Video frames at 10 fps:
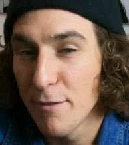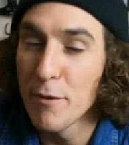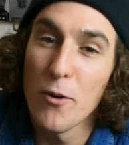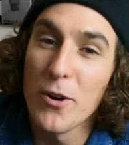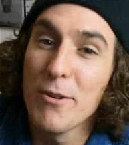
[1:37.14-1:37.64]
If
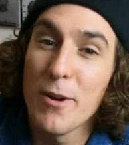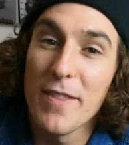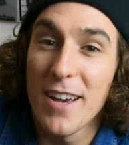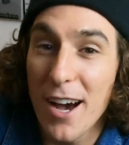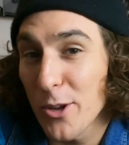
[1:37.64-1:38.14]
you've already read
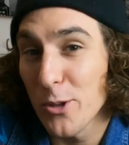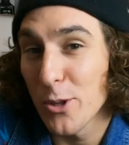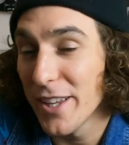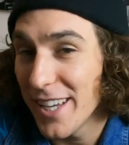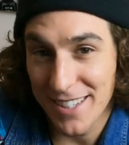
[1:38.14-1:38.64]
the article
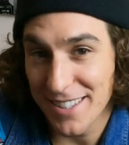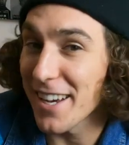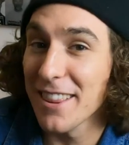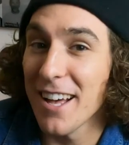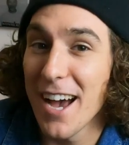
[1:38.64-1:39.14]
on the
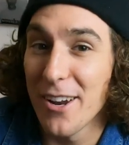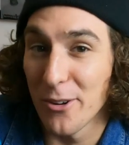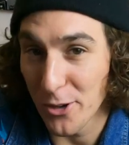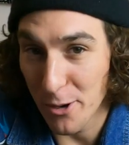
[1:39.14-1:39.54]
inside line on